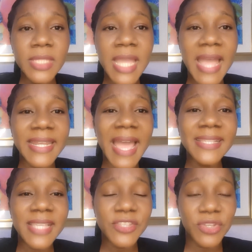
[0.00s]
And
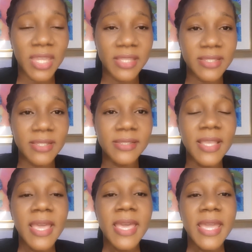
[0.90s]
as educators,
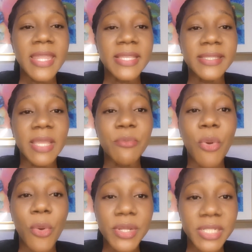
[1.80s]
it is
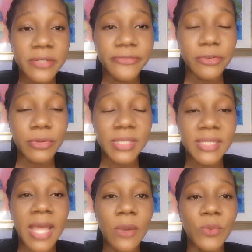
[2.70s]
important for us
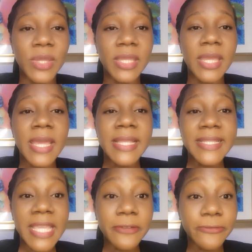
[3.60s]
that we
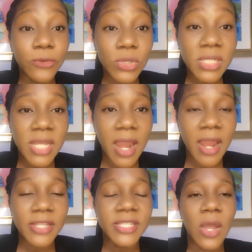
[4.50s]
take full
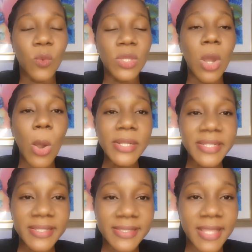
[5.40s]
charge, that we
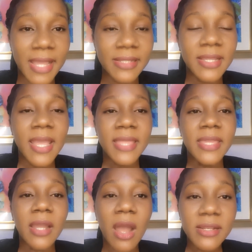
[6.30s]
understand
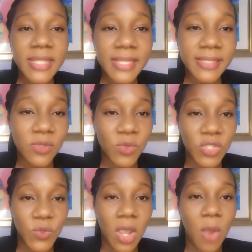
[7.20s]
the context in
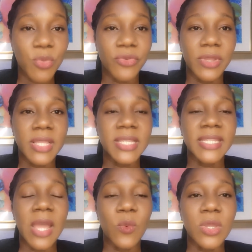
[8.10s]
which we operate,
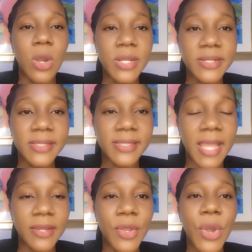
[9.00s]
and that we
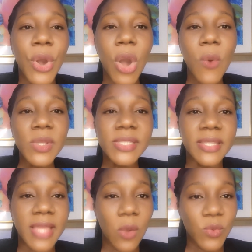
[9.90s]
understand how is
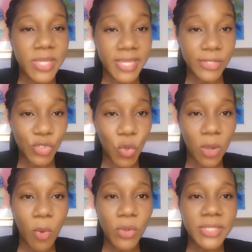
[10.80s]
it that we can go
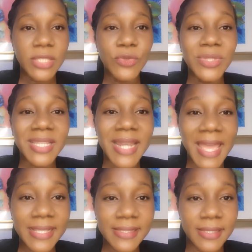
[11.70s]
about
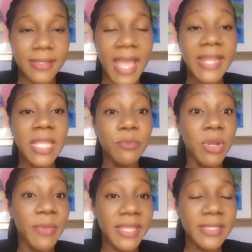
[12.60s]
utilizing and
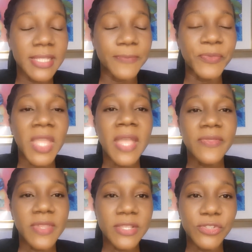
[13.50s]
implementing
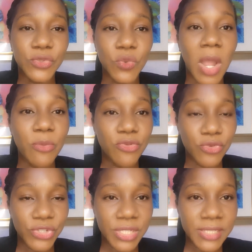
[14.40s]
these two
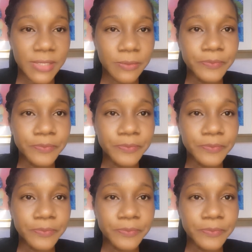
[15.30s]
approaches.